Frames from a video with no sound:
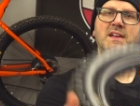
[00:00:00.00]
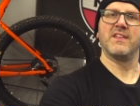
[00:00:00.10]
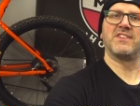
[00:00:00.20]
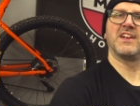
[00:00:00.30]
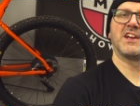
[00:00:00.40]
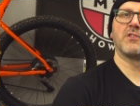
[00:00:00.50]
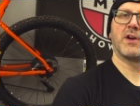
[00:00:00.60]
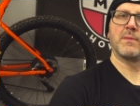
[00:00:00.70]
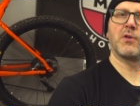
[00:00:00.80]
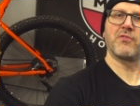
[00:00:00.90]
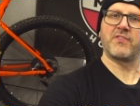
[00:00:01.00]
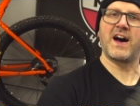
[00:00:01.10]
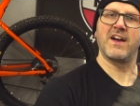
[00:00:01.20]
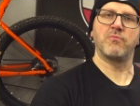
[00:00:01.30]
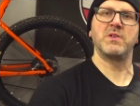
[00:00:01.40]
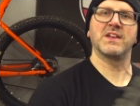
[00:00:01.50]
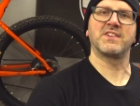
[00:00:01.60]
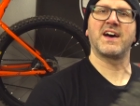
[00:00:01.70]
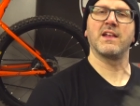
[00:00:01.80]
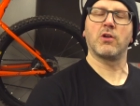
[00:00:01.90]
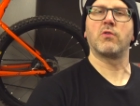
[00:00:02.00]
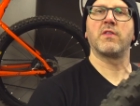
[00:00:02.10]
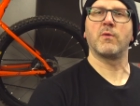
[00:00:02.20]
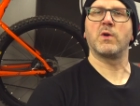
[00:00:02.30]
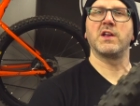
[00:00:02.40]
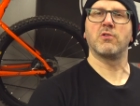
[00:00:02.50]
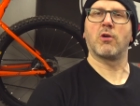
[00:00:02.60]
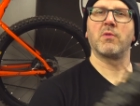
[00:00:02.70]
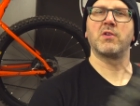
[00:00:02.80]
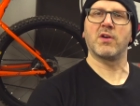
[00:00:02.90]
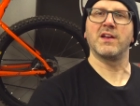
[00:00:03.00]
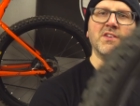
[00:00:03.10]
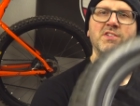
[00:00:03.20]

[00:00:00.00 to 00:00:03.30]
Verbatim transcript: They say you can run about five PSI lower than what you normally run.